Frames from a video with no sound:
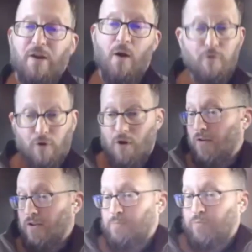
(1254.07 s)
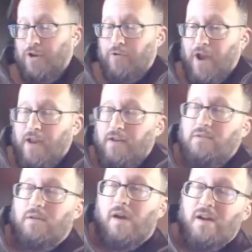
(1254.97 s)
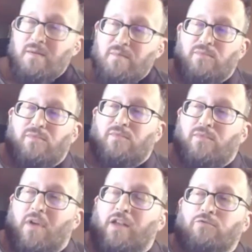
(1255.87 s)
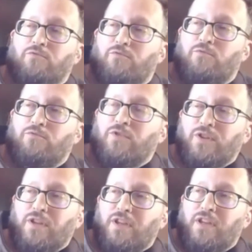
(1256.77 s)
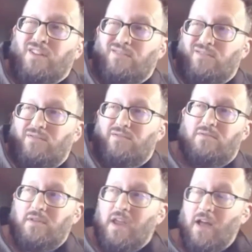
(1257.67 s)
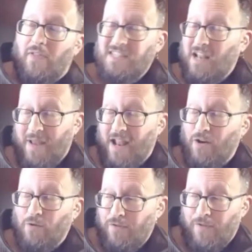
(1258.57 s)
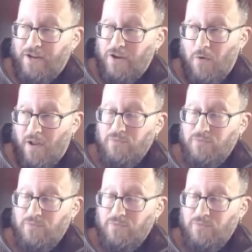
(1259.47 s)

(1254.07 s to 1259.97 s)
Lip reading: I mean, overall, it's pretty great. I don't really, like I said, I don't really feel like I